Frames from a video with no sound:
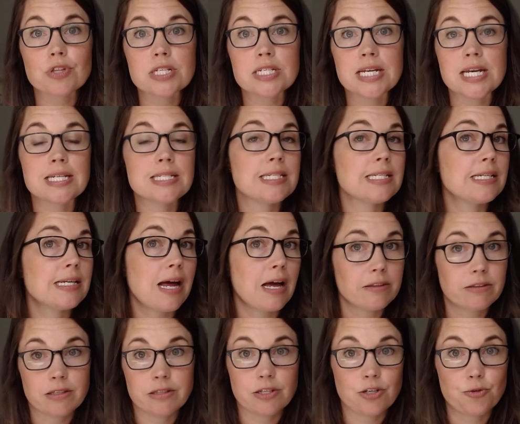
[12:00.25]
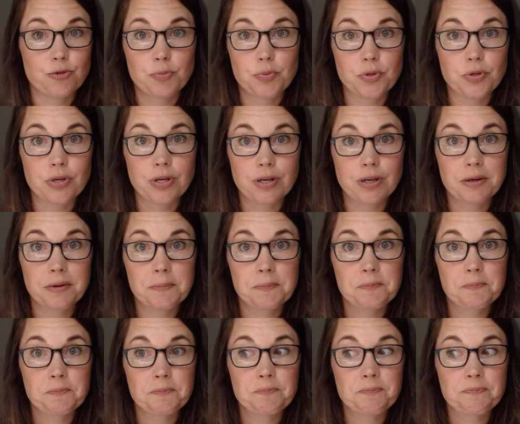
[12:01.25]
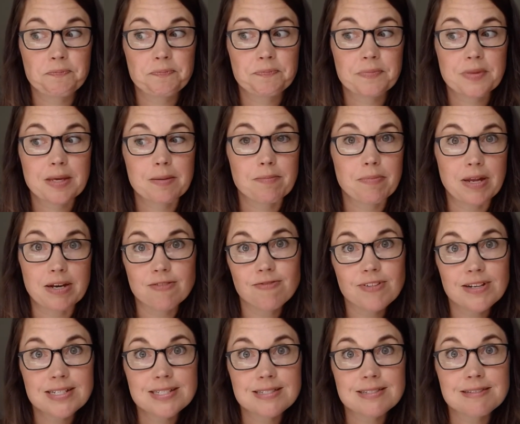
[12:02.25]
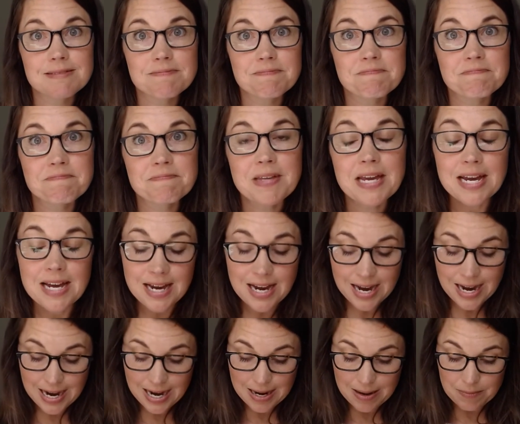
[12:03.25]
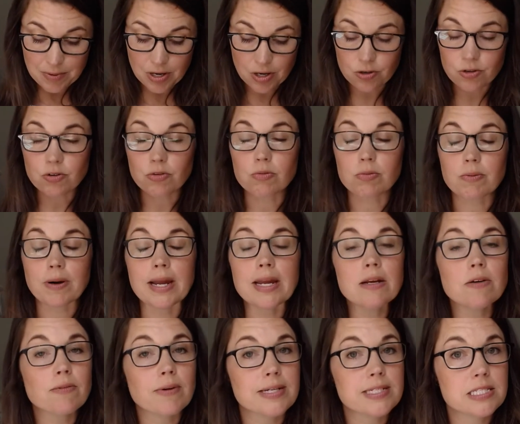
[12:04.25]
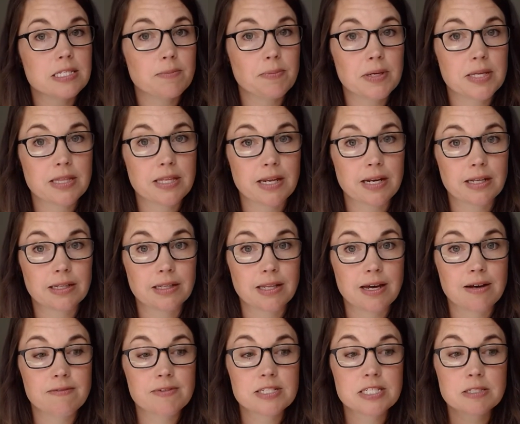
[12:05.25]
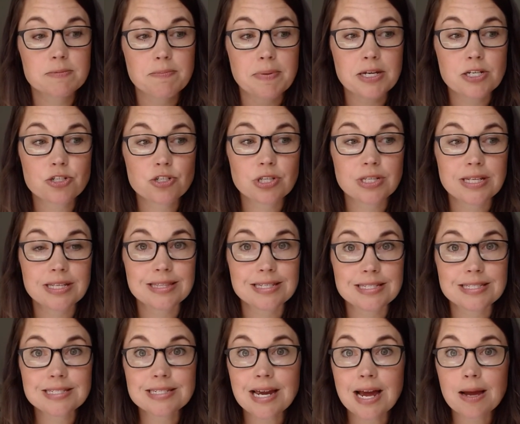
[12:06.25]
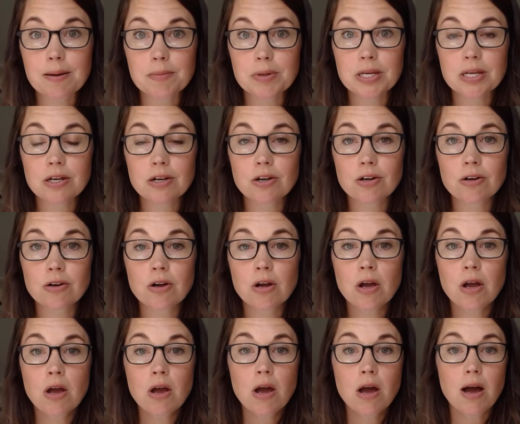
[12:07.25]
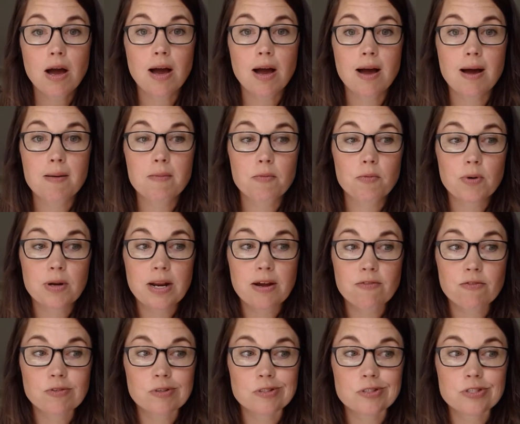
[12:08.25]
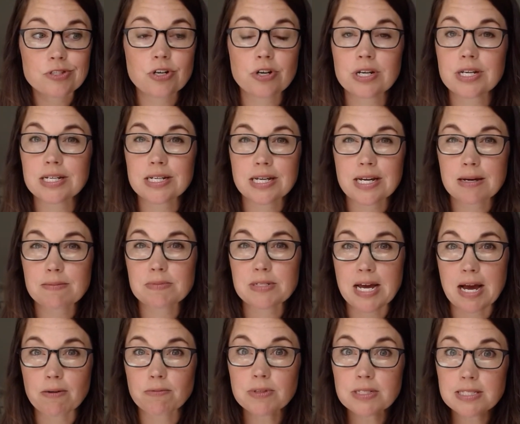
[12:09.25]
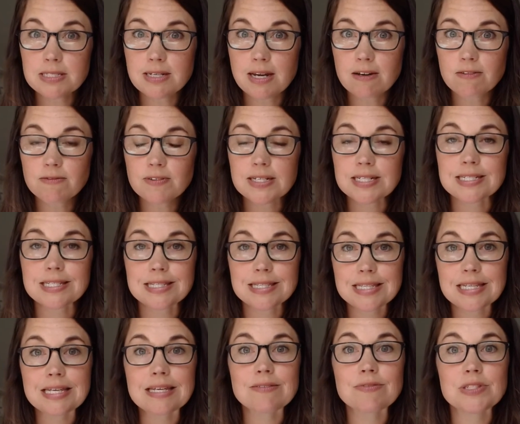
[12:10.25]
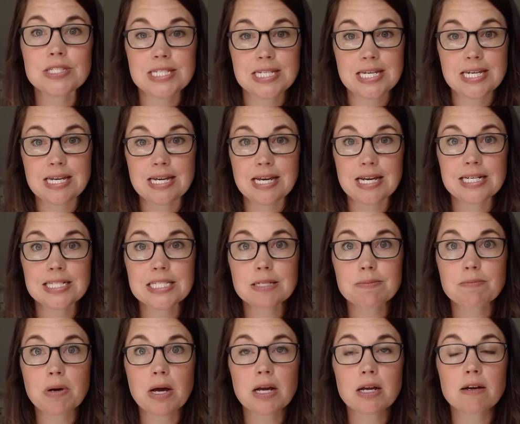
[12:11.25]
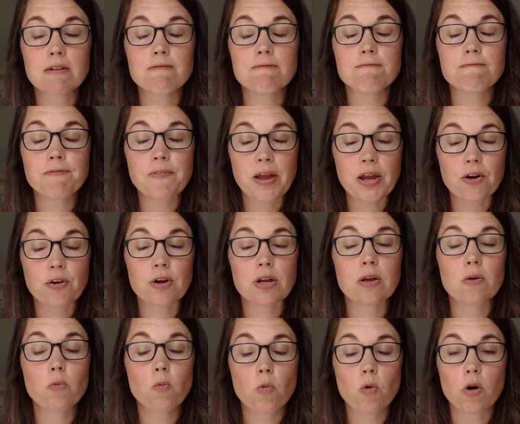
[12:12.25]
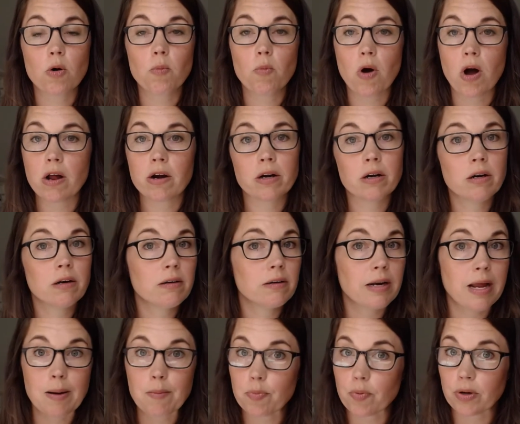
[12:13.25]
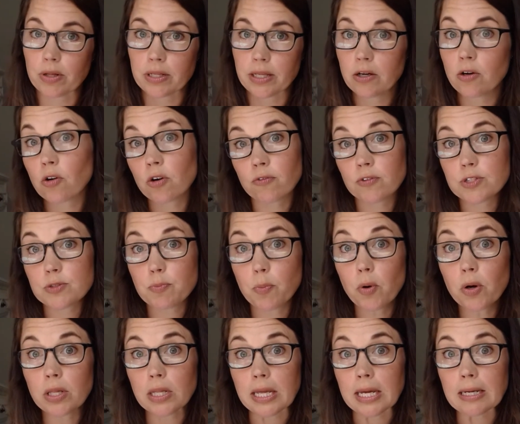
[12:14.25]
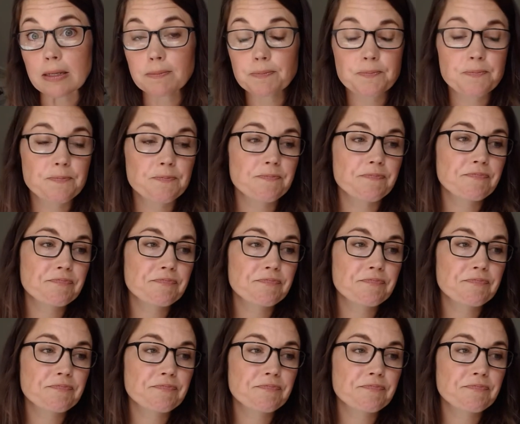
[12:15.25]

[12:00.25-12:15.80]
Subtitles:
it for the taste and not the therapeutic benefits. A great recipe that I love, especially this time of year, when everyone's starting to come down with stuff, is thieves' tea. It's a mug of very warm water, not boiling, or if it's boiling,